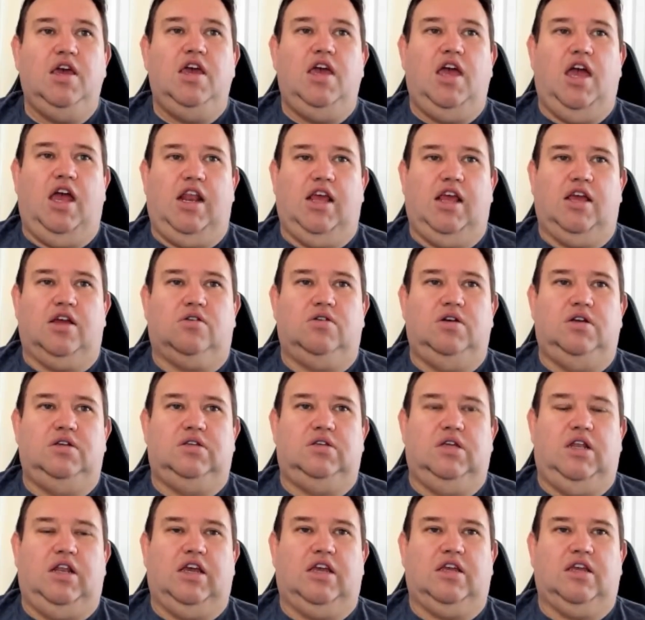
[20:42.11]
An increase
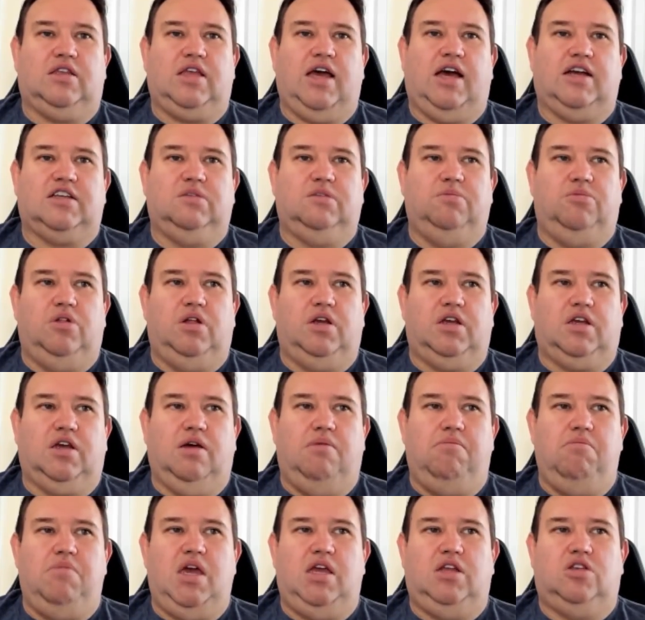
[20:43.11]
in taxable
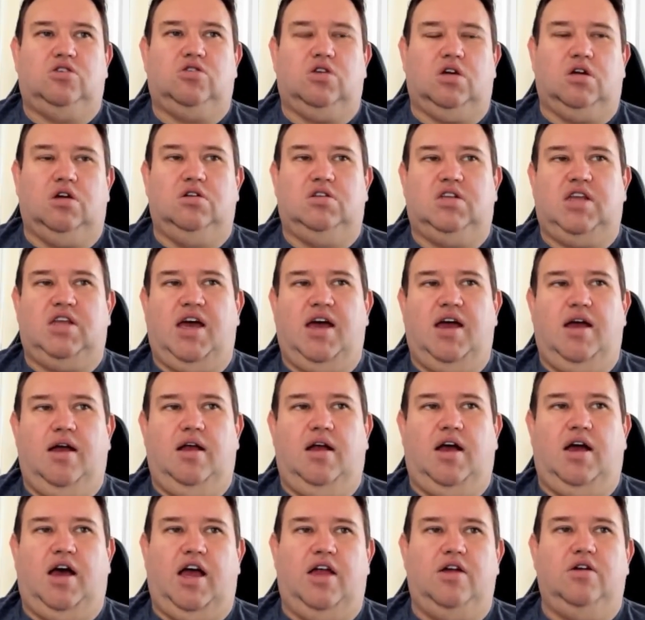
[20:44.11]
income may trigger
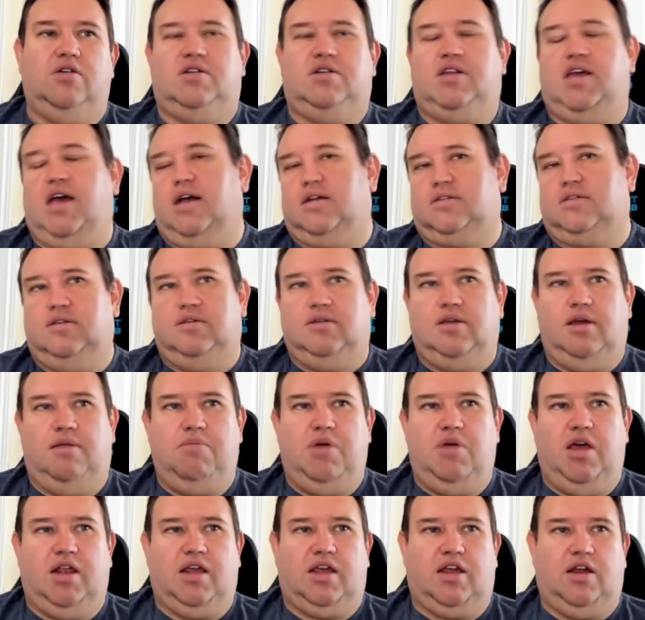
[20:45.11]
higher taxes on
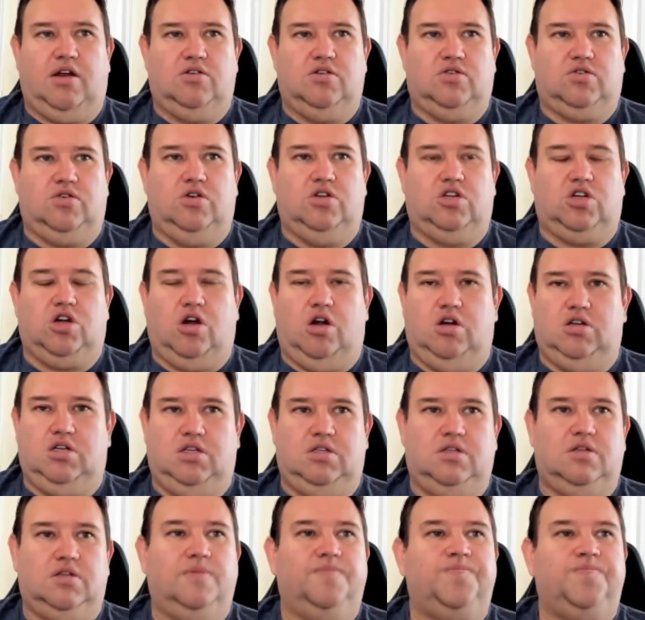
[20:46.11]
Medicare surcharges.